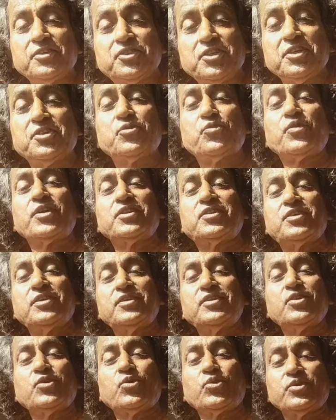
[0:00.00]
Chaturvritti
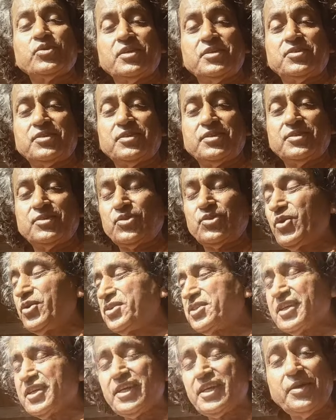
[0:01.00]
Nirodhasya. So
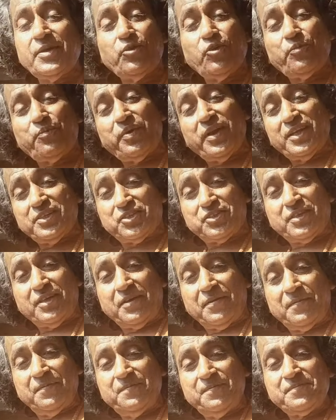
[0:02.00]
it's a game of bliss
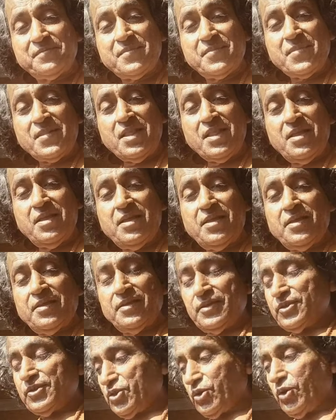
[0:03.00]
then.
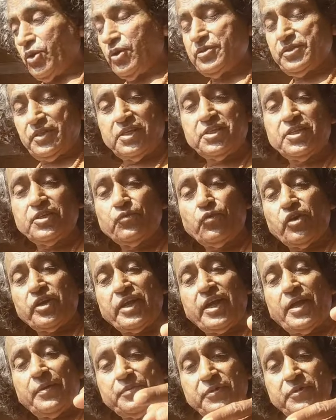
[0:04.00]
So this is what I am